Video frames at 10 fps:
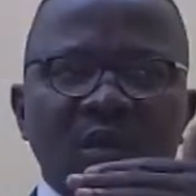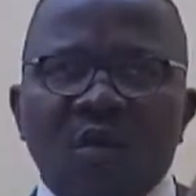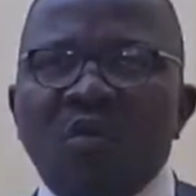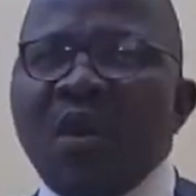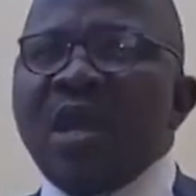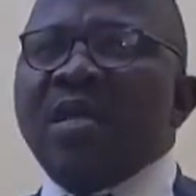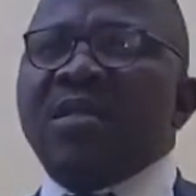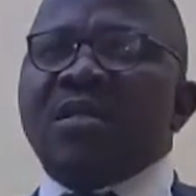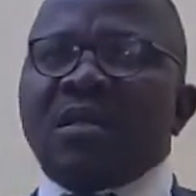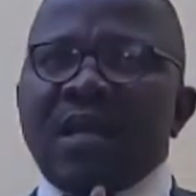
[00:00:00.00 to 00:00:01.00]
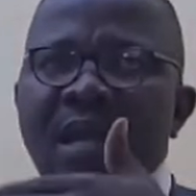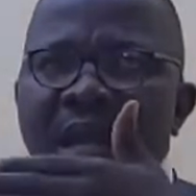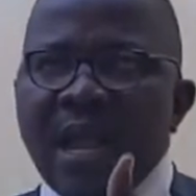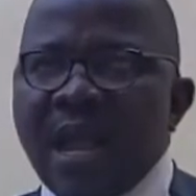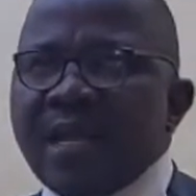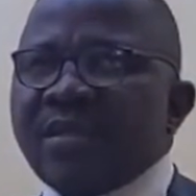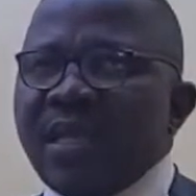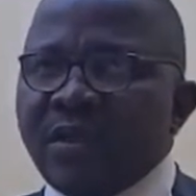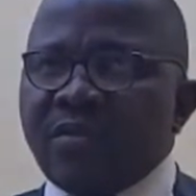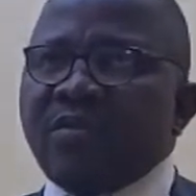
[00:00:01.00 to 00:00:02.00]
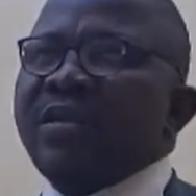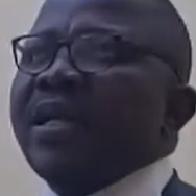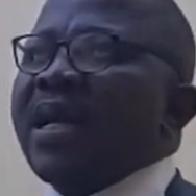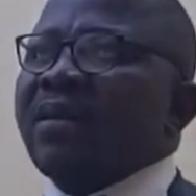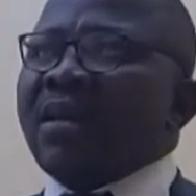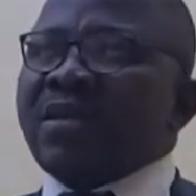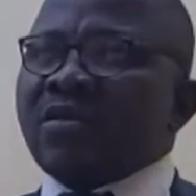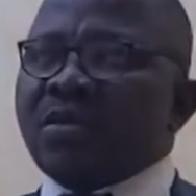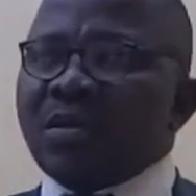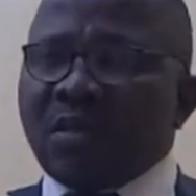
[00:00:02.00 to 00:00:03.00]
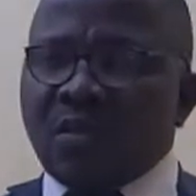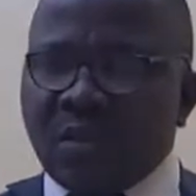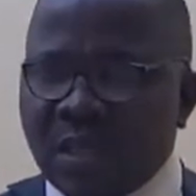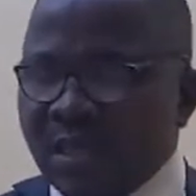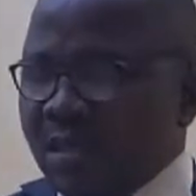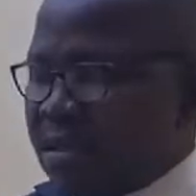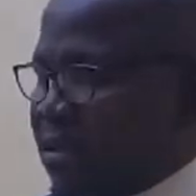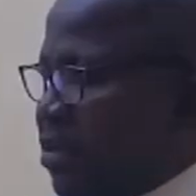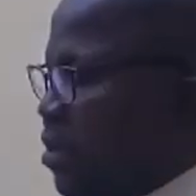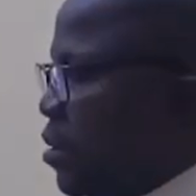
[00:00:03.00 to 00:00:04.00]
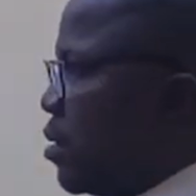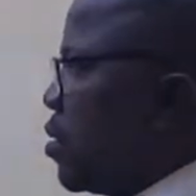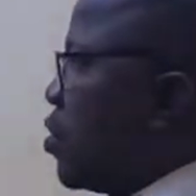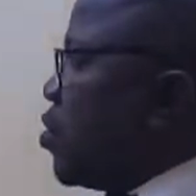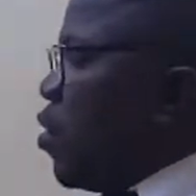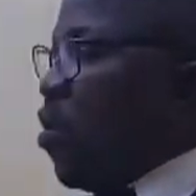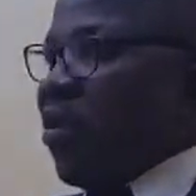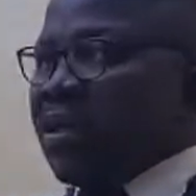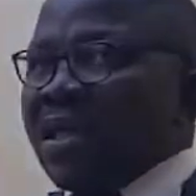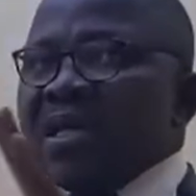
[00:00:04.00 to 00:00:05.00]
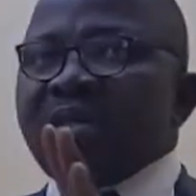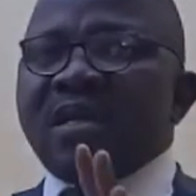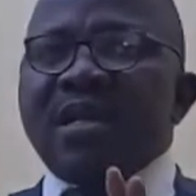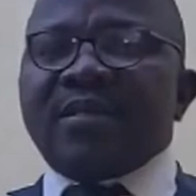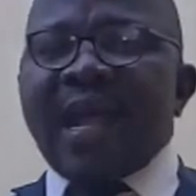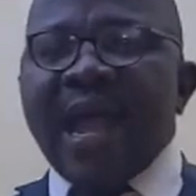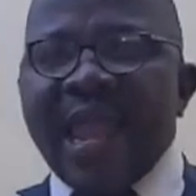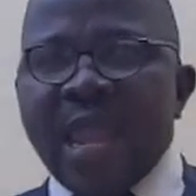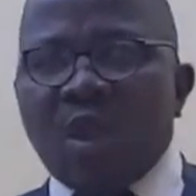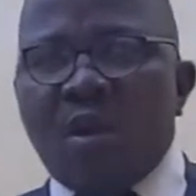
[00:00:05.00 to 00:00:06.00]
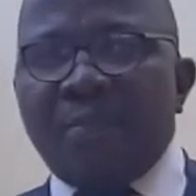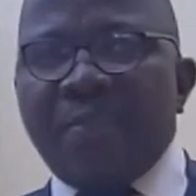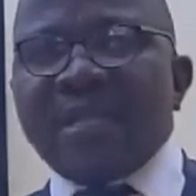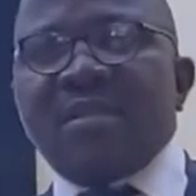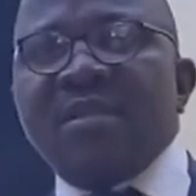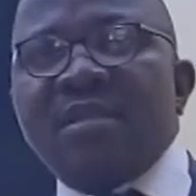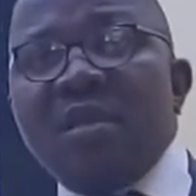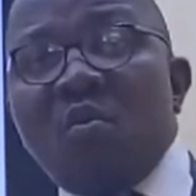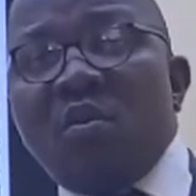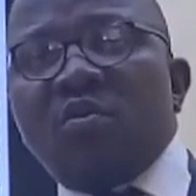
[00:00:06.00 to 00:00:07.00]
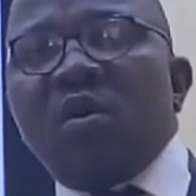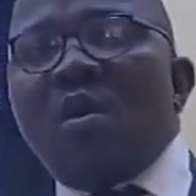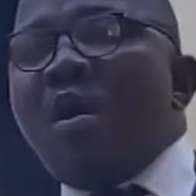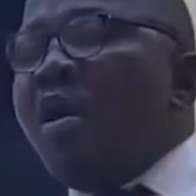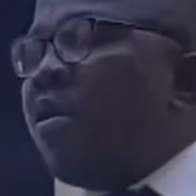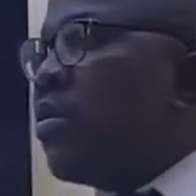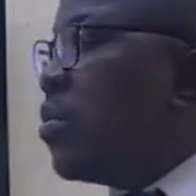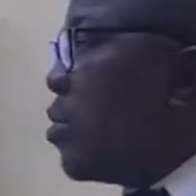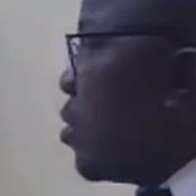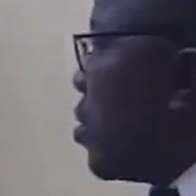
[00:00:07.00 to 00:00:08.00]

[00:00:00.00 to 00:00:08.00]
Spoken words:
always has a duty that attached with it. So these things are encompasses in what we call